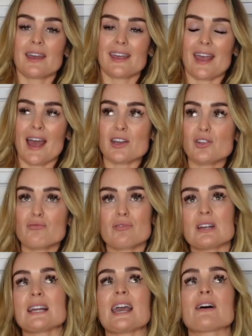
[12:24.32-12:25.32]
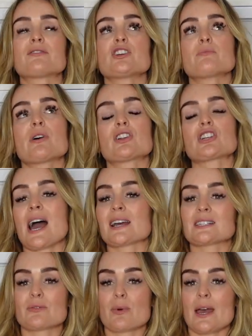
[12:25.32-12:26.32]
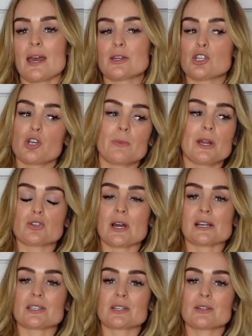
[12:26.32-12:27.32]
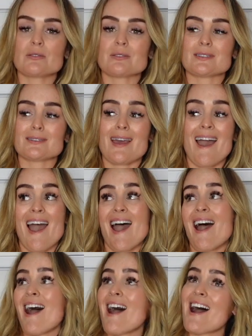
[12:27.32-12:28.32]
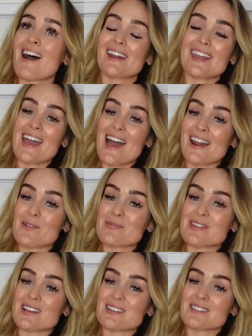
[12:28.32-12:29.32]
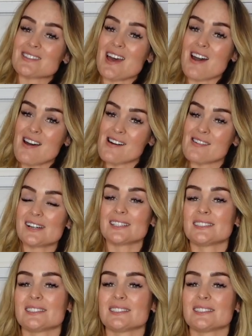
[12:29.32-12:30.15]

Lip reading: Can you really have too much activewear, too many tracksuits? Honey, I don't think so.